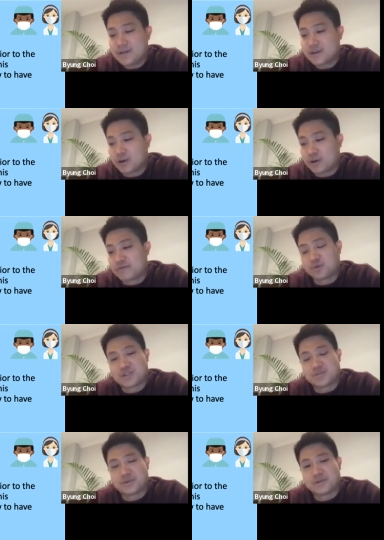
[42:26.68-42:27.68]

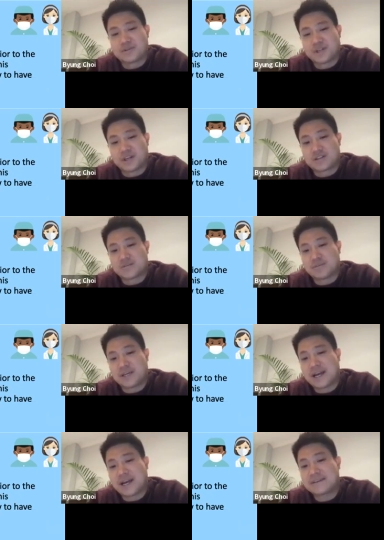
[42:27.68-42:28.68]
confluence starts
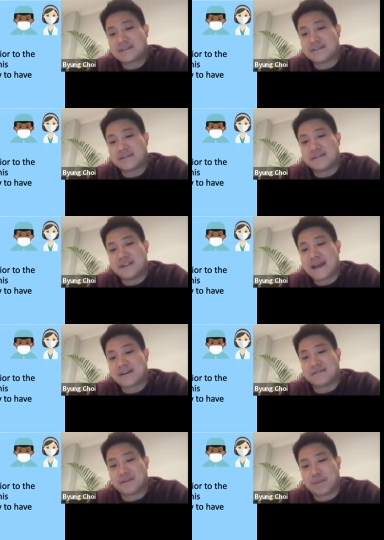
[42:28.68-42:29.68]
behind the
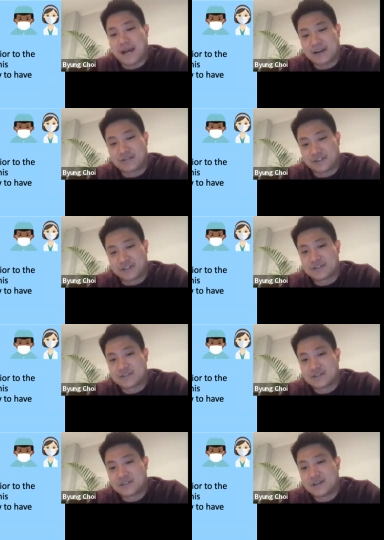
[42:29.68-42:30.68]
neck of the pancreas,